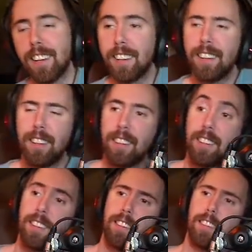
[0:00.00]

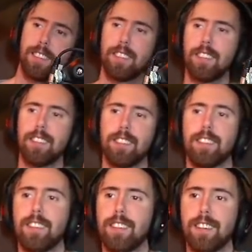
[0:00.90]

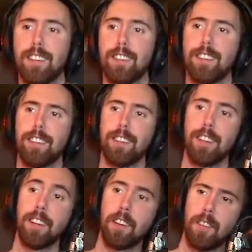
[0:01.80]

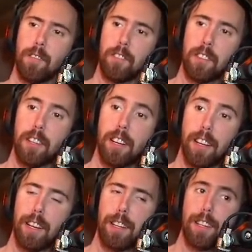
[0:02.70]

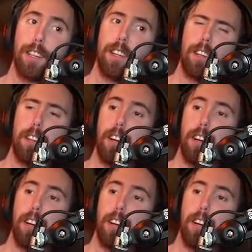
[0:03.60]
(silent)